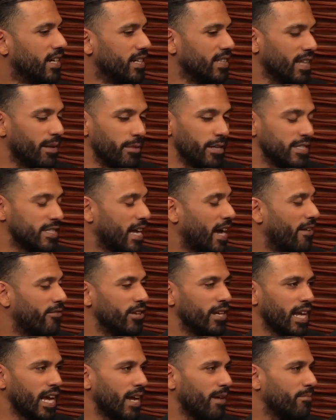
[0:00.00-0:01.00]
That means they have a
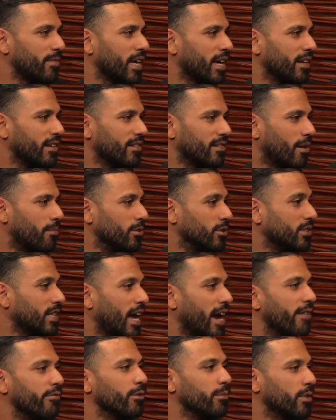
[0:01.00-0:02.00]
name that almost
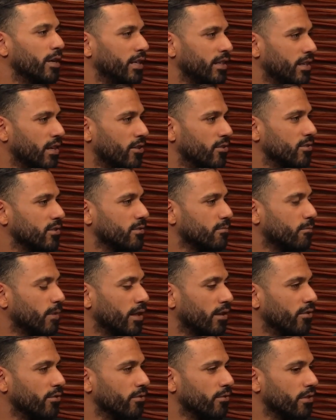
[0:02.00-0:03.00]
everybody knows.
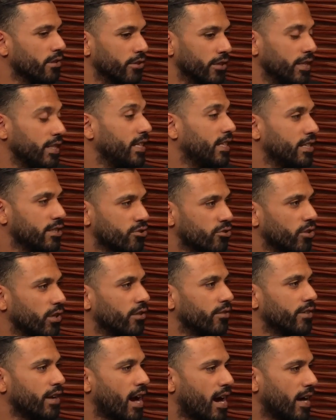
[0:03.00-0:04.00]
Whether they're in the industry or
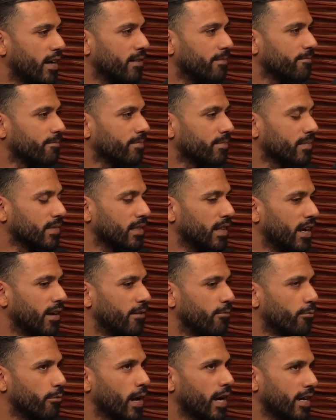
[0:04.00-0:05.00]
not, they
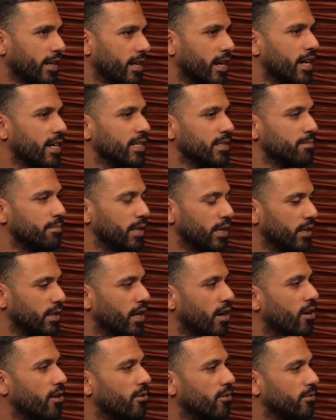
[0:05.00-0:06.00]
recognize
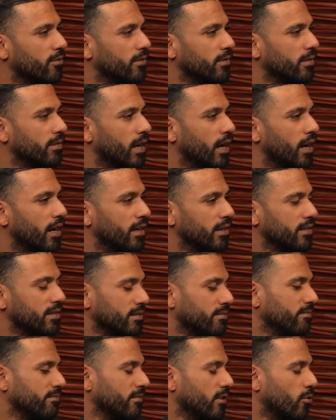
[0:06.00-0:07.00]
B&O
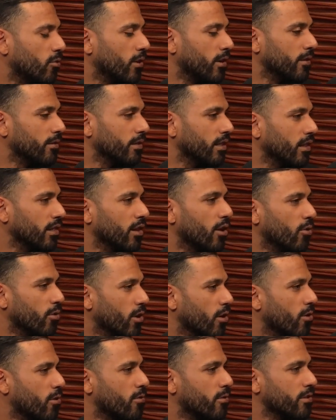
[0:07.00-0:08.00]
or the
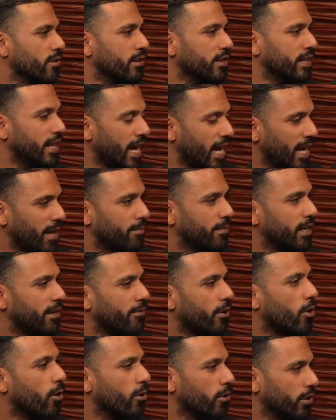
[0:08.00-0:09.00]
logo or the name and have
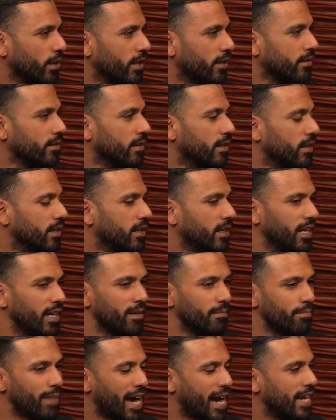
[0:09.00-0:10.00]
heard it
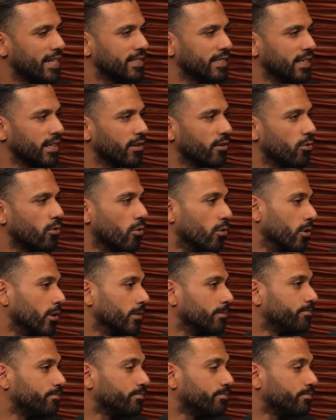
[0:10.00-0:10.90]
in passing or